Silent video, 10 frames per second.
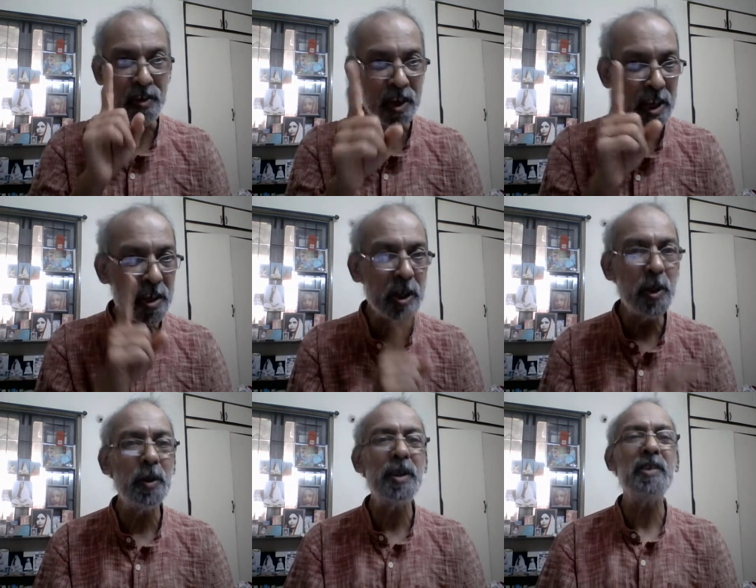Judge
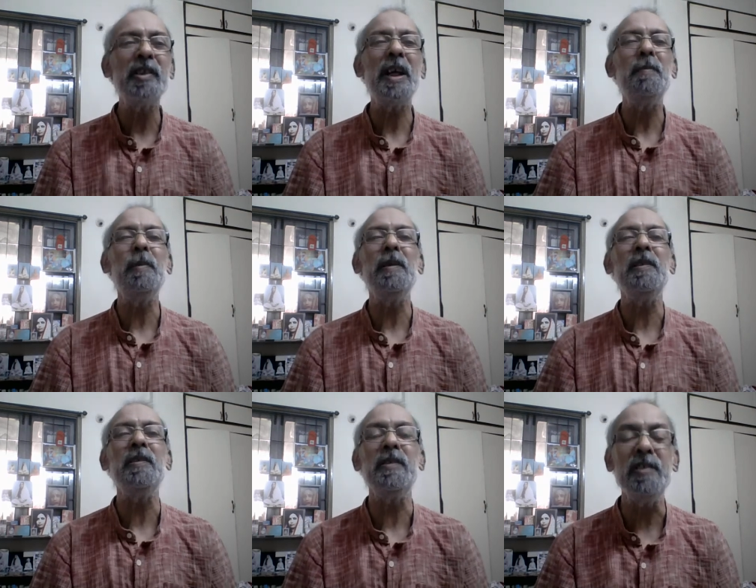your disciples.
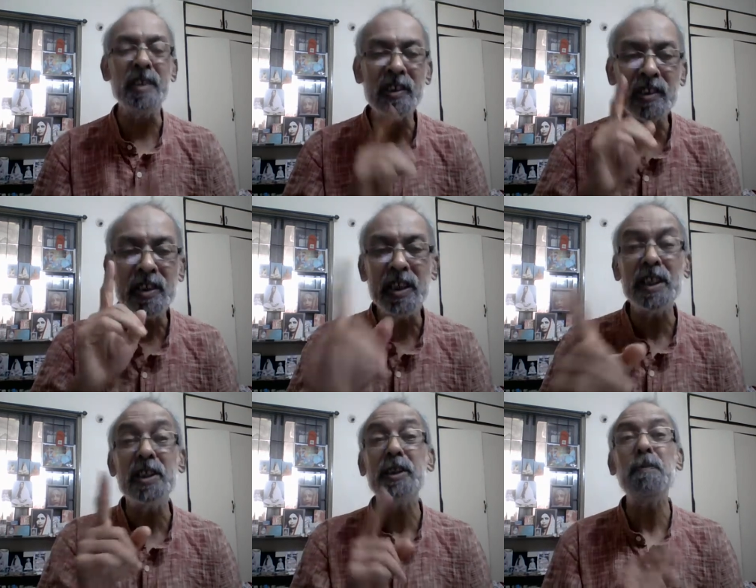Just
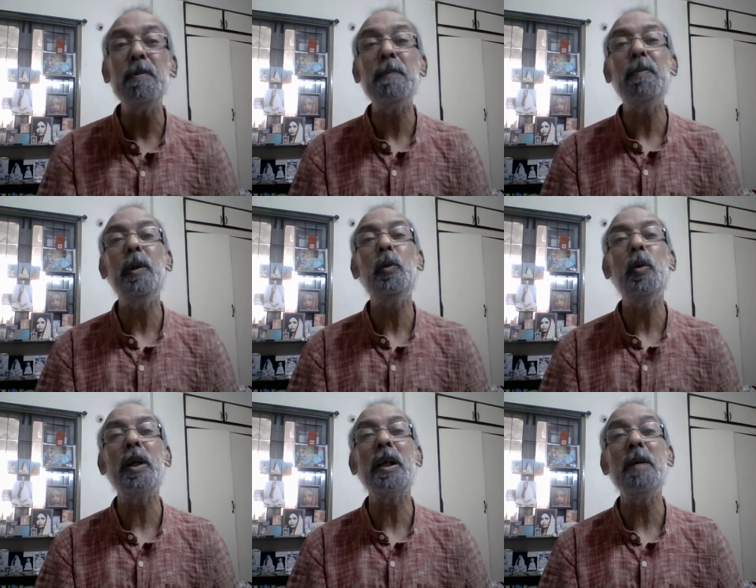judge the people who
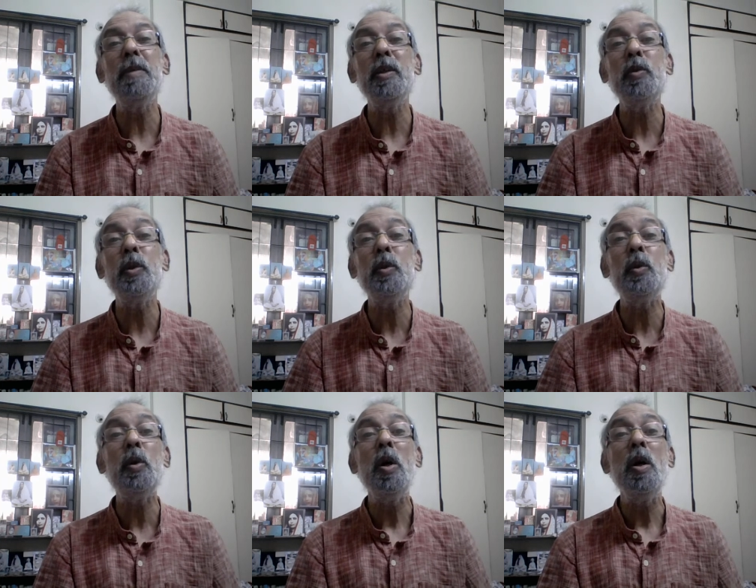are coming to you
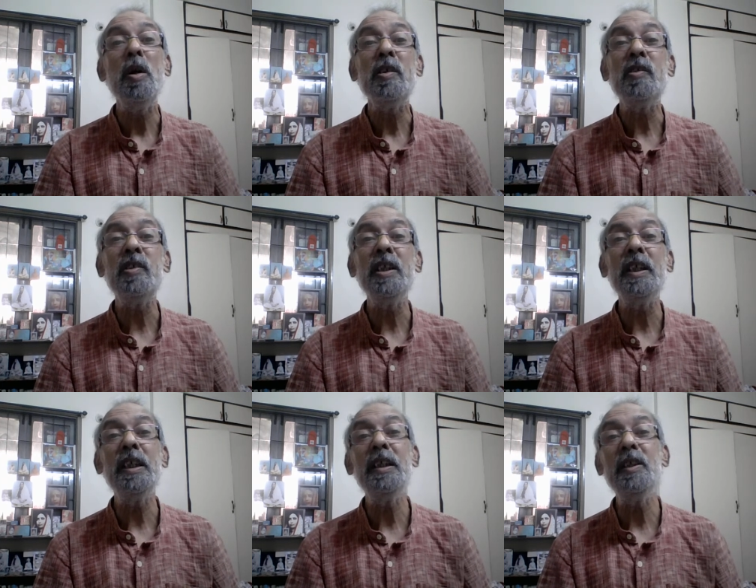
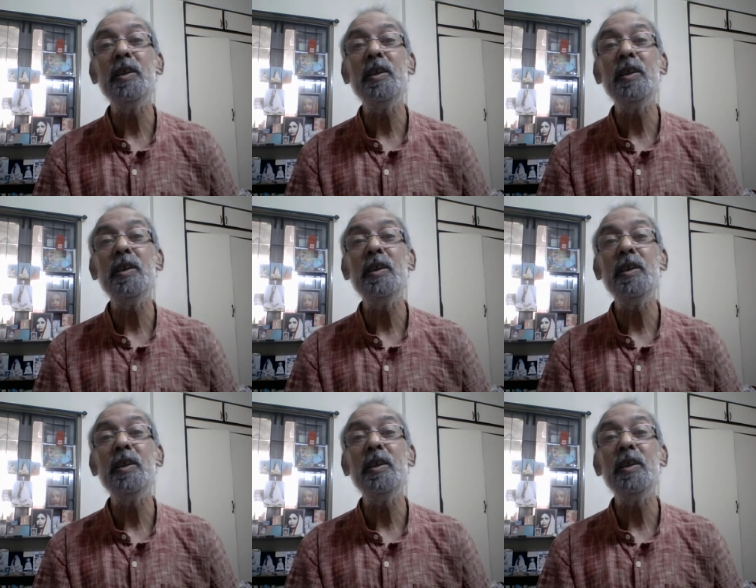seeking